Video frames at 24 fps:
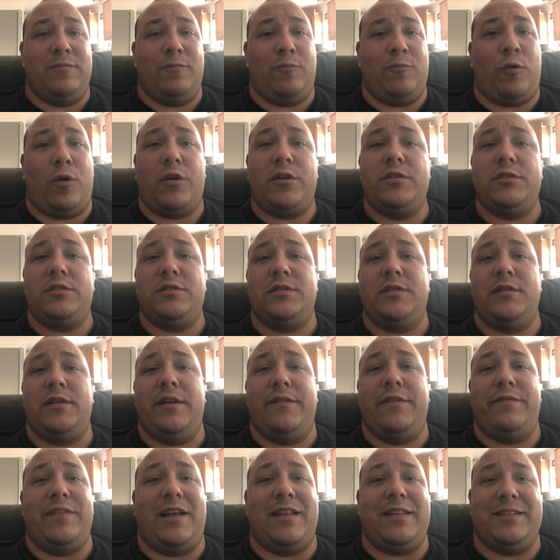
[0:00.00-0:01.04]
worse,
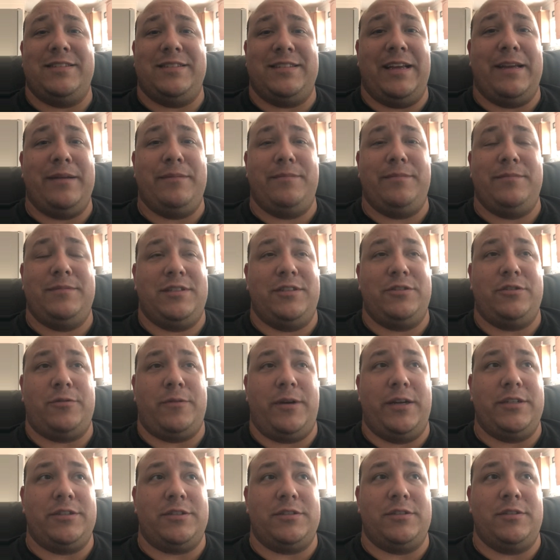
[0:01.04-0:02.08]
if not the same
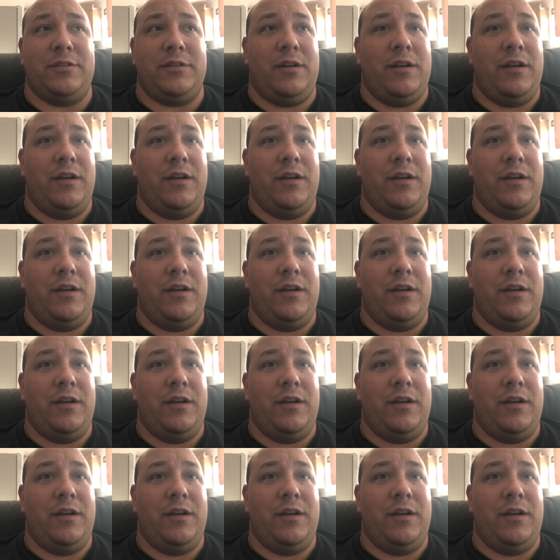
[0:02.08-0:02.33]
situation.